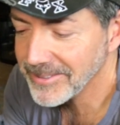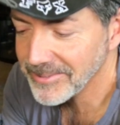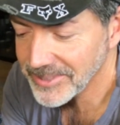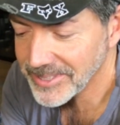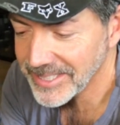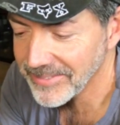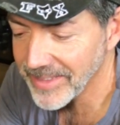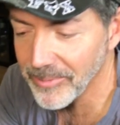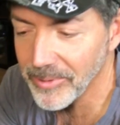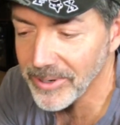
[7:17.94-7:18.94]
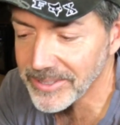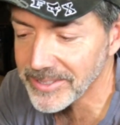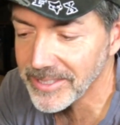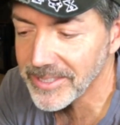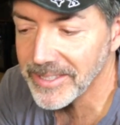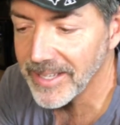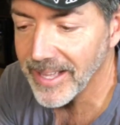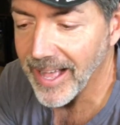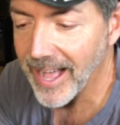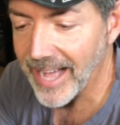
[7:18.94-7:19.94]
We'll see if that works.
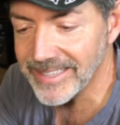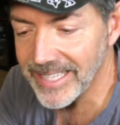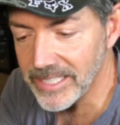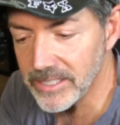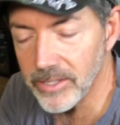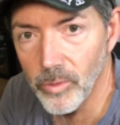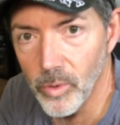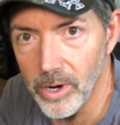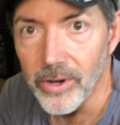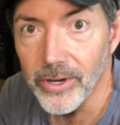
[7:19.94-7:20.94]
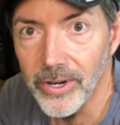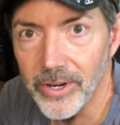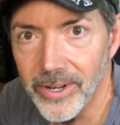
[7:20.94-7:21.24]
I think it's gonna work.